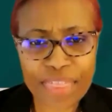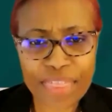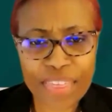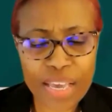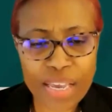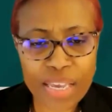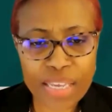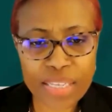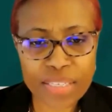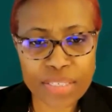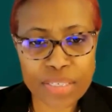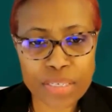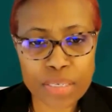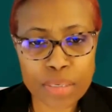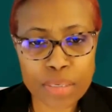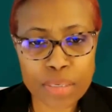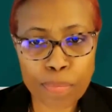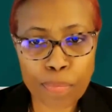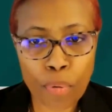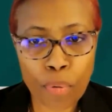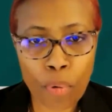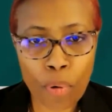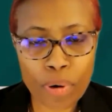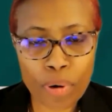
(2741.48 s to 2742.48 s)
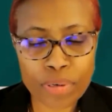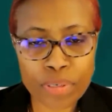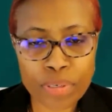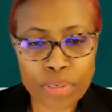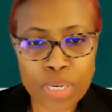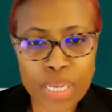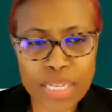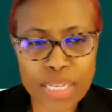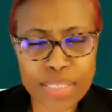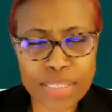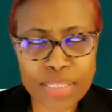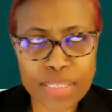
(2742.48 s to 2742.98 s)
I think it's
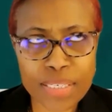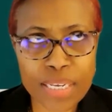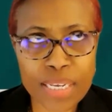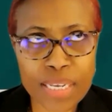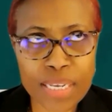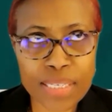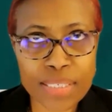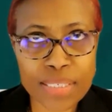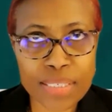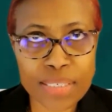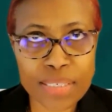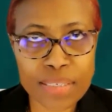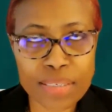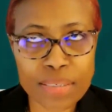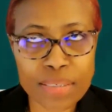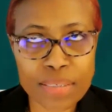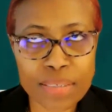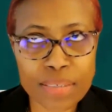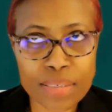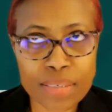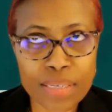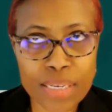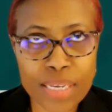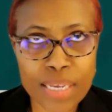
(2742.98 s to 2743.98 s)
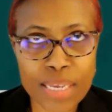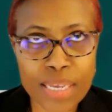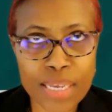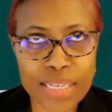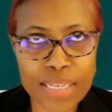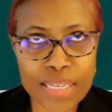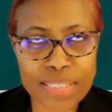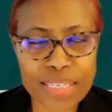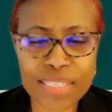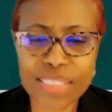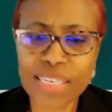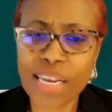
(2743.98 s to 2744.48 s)
important. It's
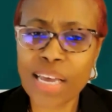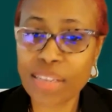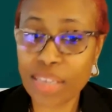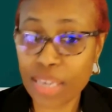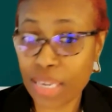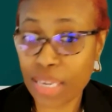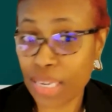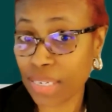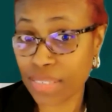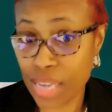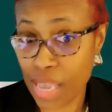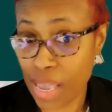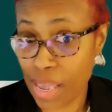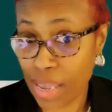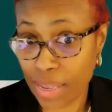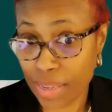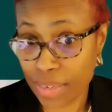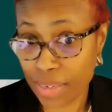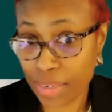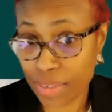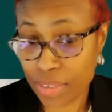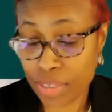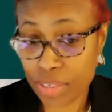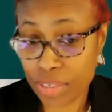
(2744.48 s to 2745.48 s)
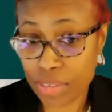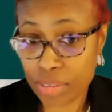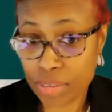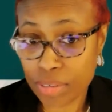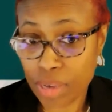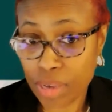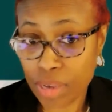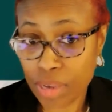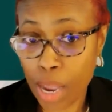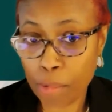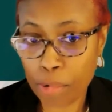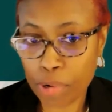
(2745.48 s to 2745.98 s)
a delicate dance,
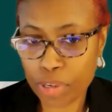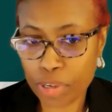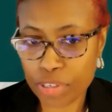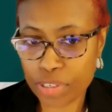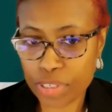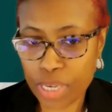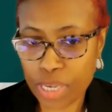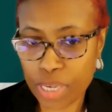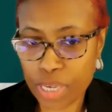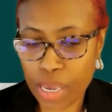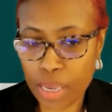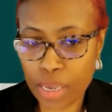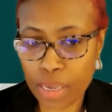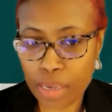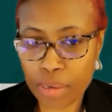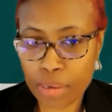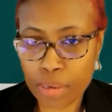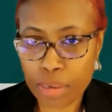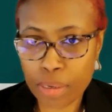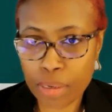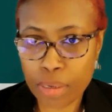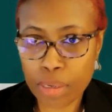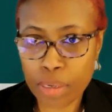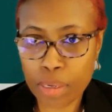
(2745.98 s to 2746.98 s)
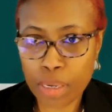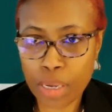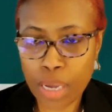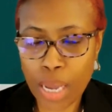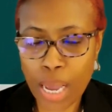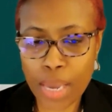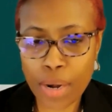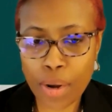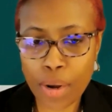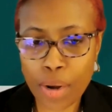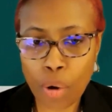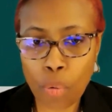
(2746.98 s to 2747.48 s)
I will say.
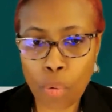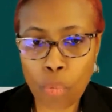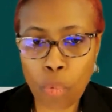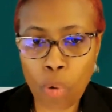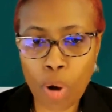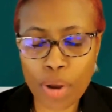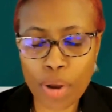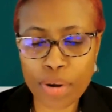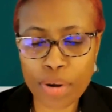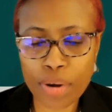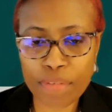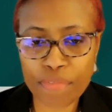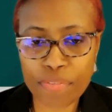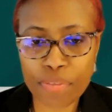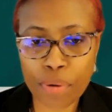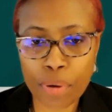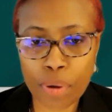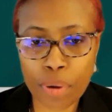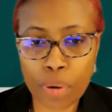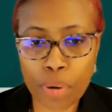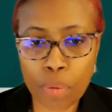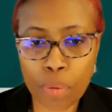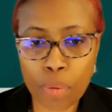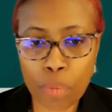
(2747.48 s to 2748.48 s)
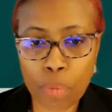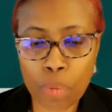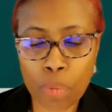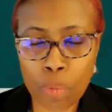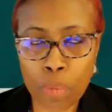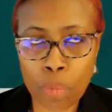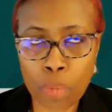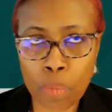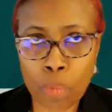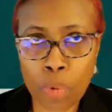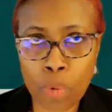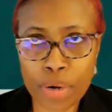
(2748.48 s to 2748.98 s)
I know one of
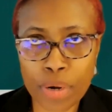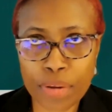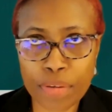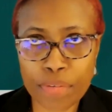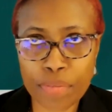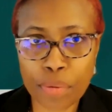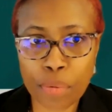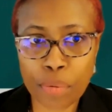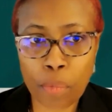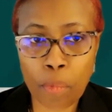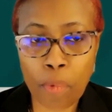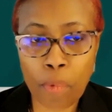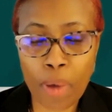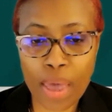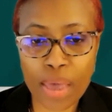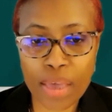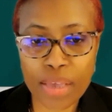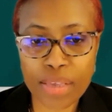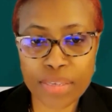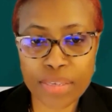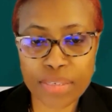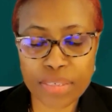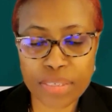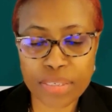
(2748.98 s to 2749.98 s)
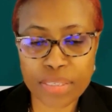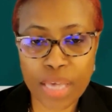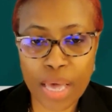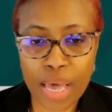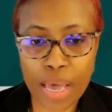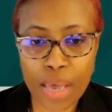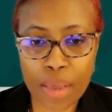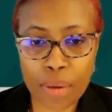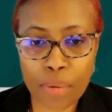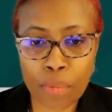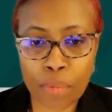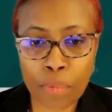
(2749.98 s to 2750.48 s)
the ways
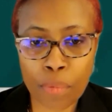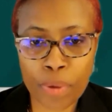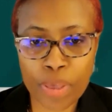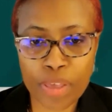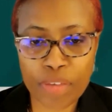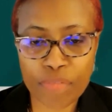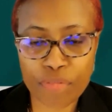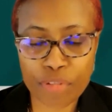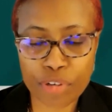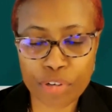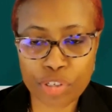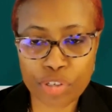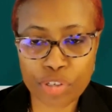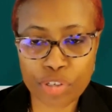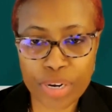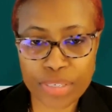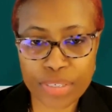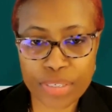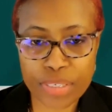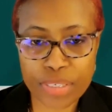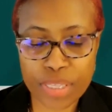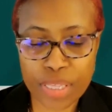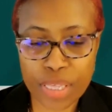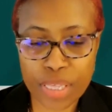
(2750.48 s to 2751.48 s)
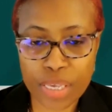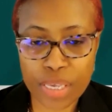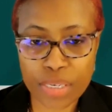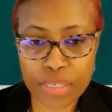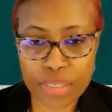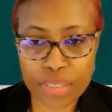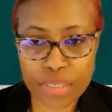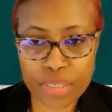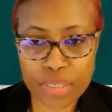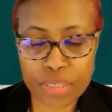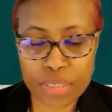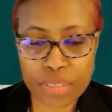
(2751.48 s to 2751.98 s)
that we've addressed
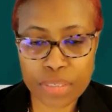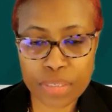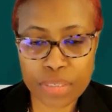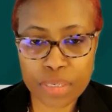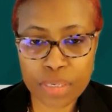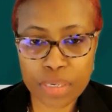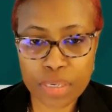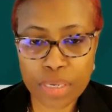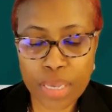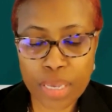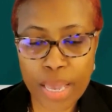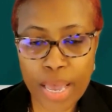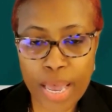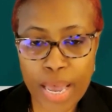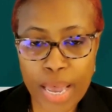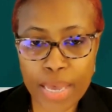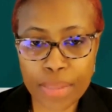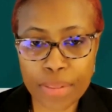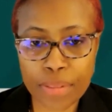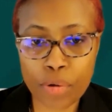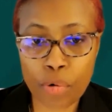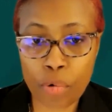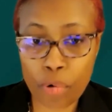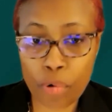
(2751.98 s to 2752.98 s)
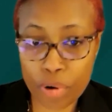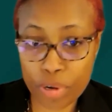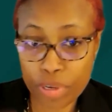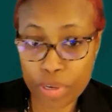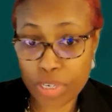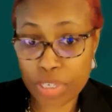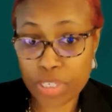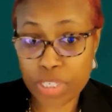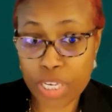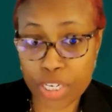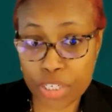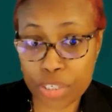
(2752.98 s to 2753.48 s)
this at the
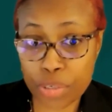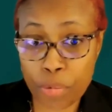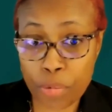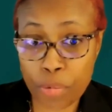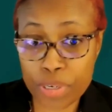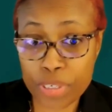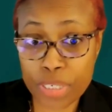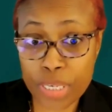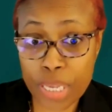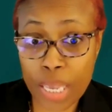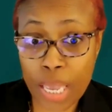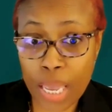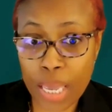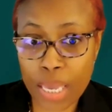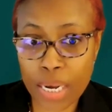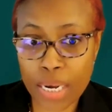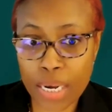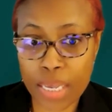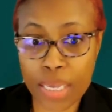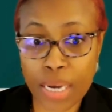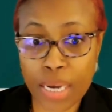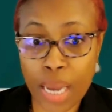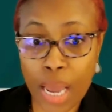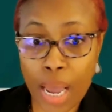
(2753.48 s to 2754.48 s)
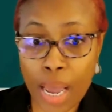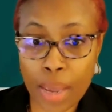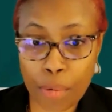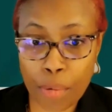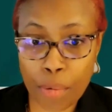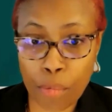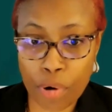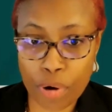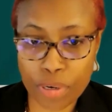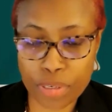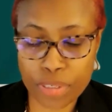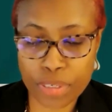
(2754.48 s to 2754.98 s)
organization where Deanna and I
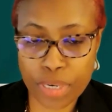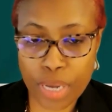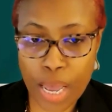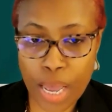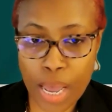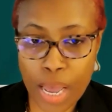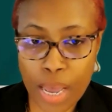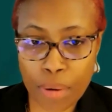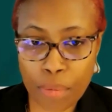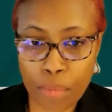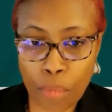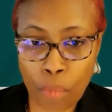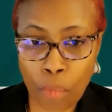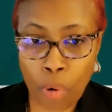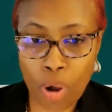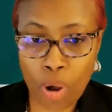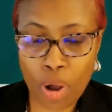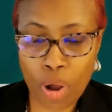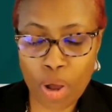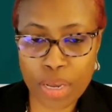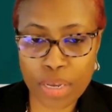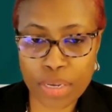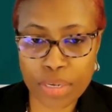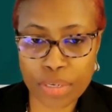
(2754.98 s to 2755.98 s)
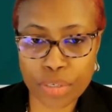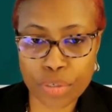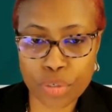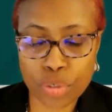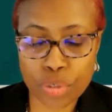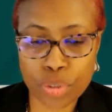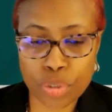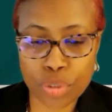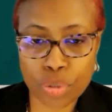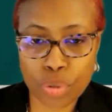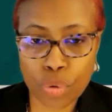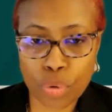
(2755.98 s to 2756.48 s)
worked at
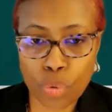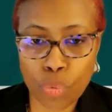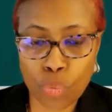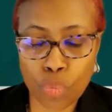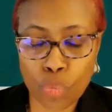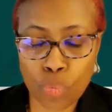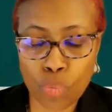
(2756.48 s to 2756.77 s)
was